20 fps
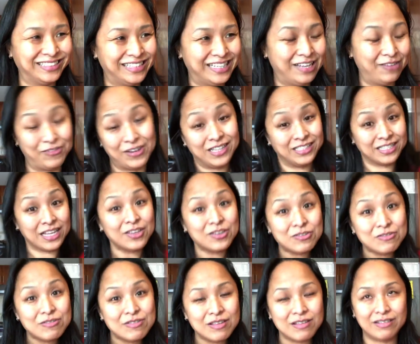If I
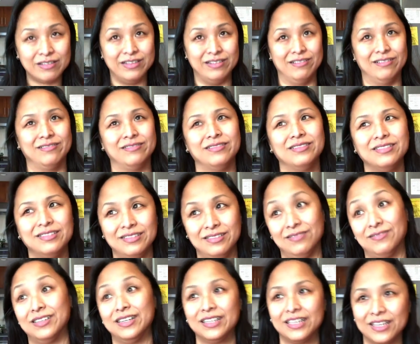say
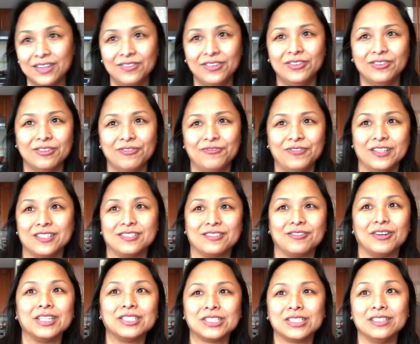if I give you a fixed
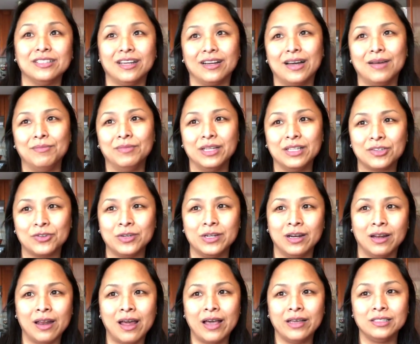question, then I'm literally
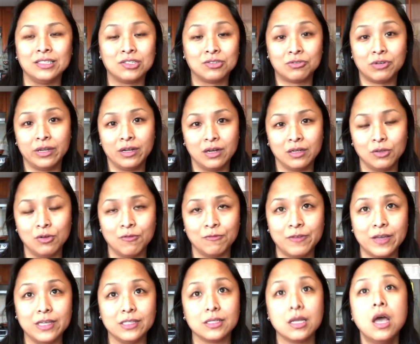lying straight on your
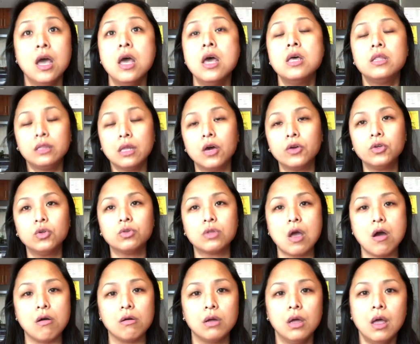face. No, you
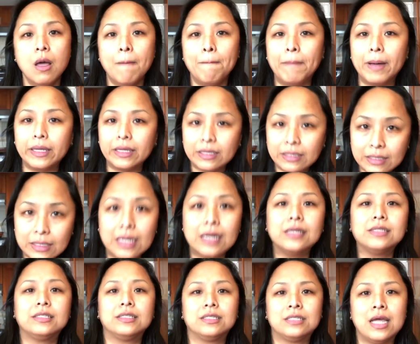don't. But it
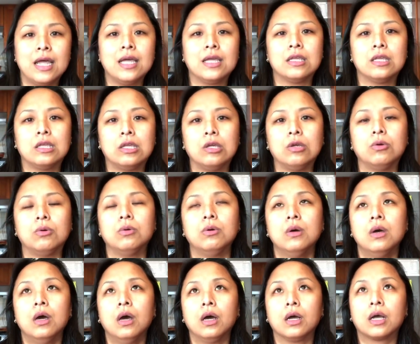does take you
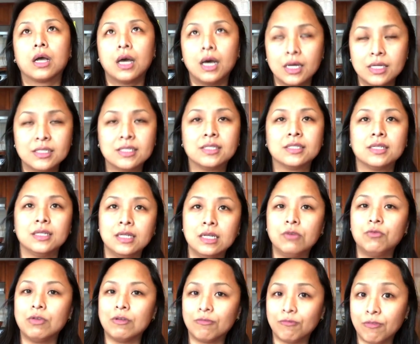constantly
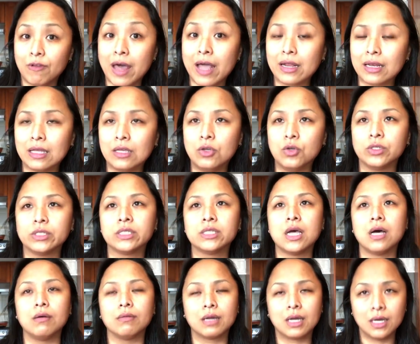reflecting
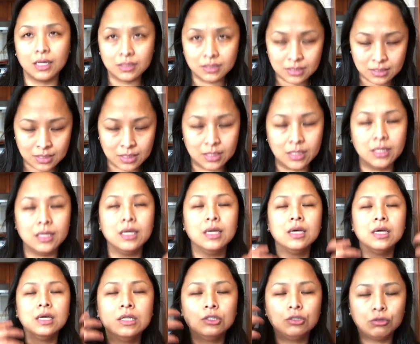yourself, constantly
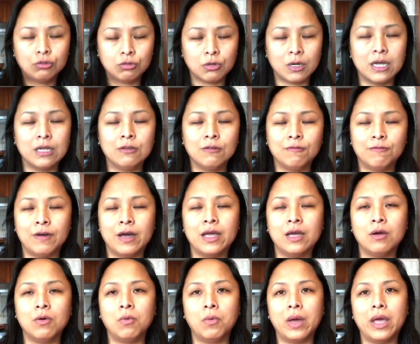try to find
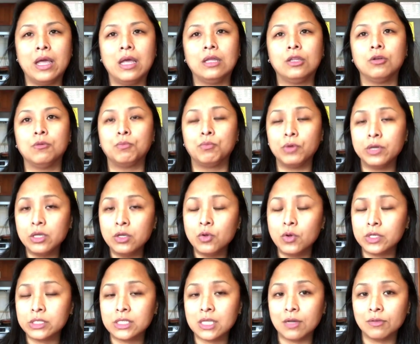a way to bring
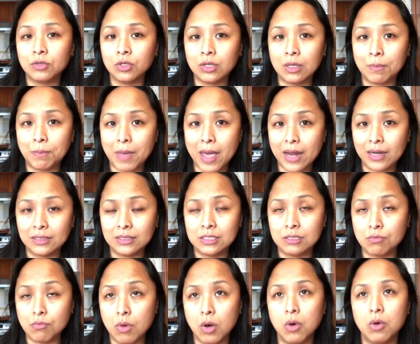yourself to the balance
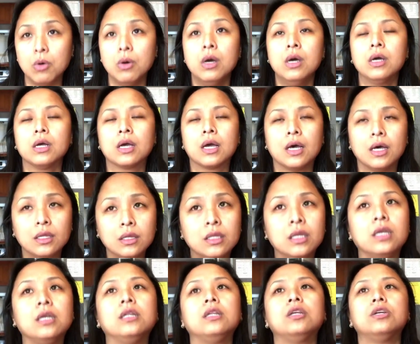mode,
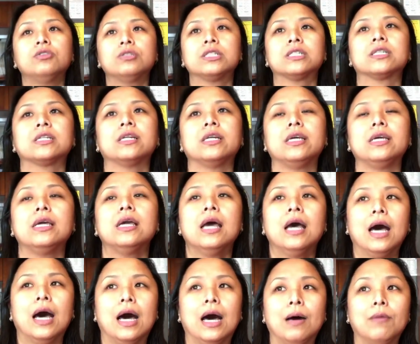continuously
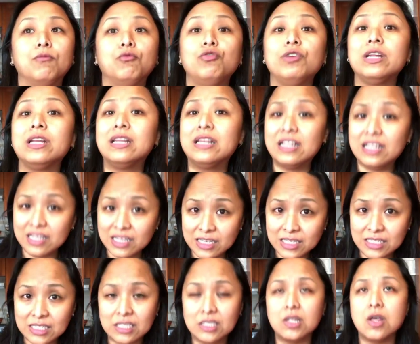
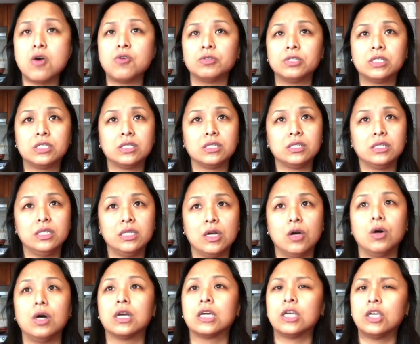release those,
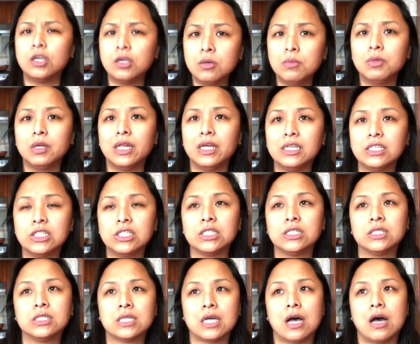
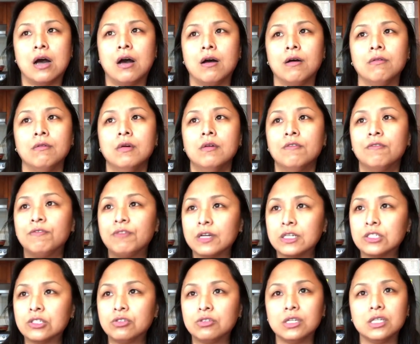accumulations of
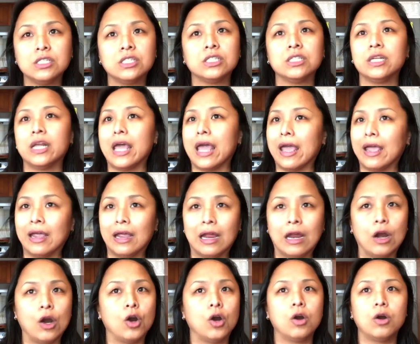frustration,
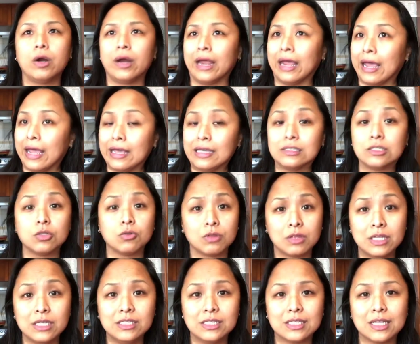anger, hate, or
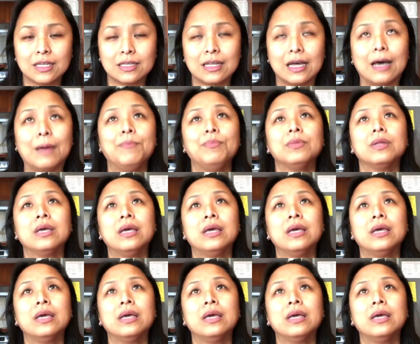things like that